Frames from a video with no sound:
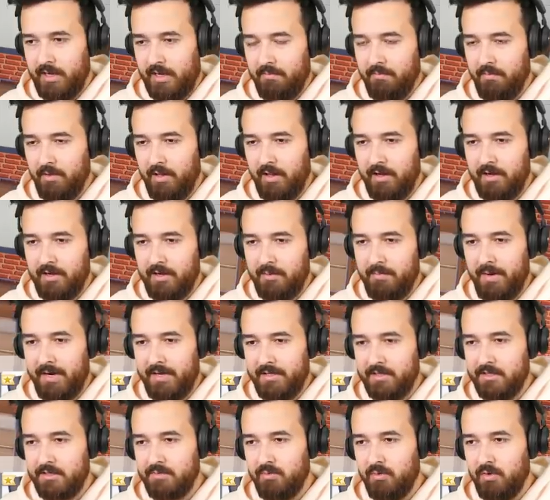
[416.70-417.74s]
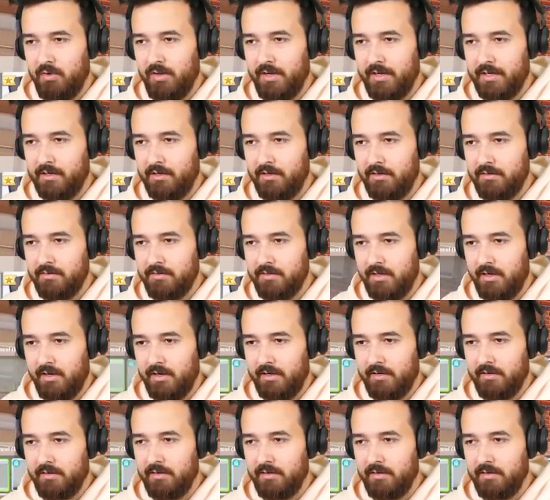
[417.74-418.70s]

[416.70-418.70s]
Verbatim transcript: okay, well, I got to paint this wall, hang on, sorry.